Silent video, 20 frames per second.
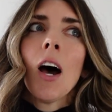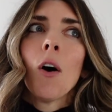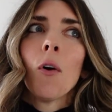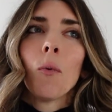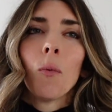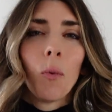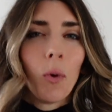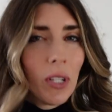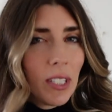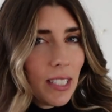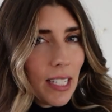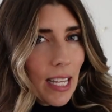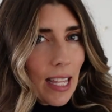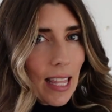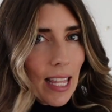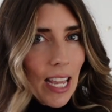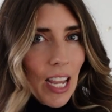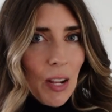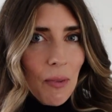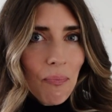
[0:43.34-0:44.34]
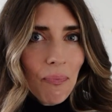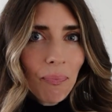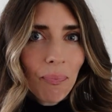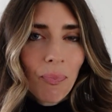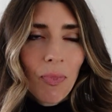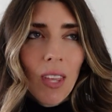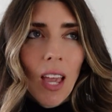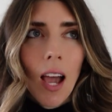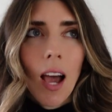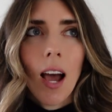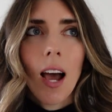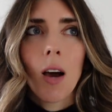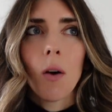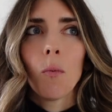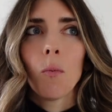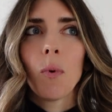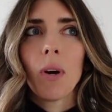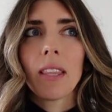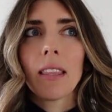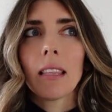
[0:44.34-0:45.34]
woodsy theme
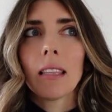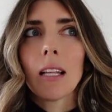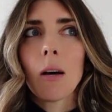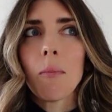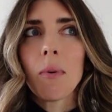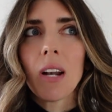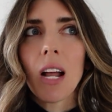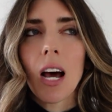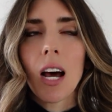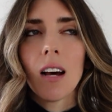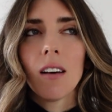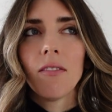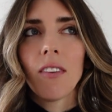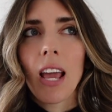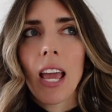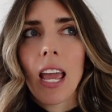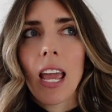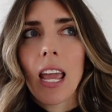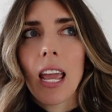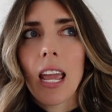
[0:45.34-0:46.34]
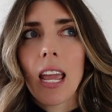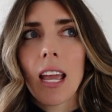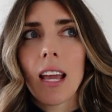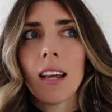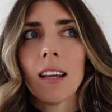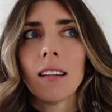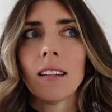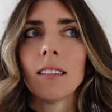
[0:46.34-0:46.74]
with a little bit of a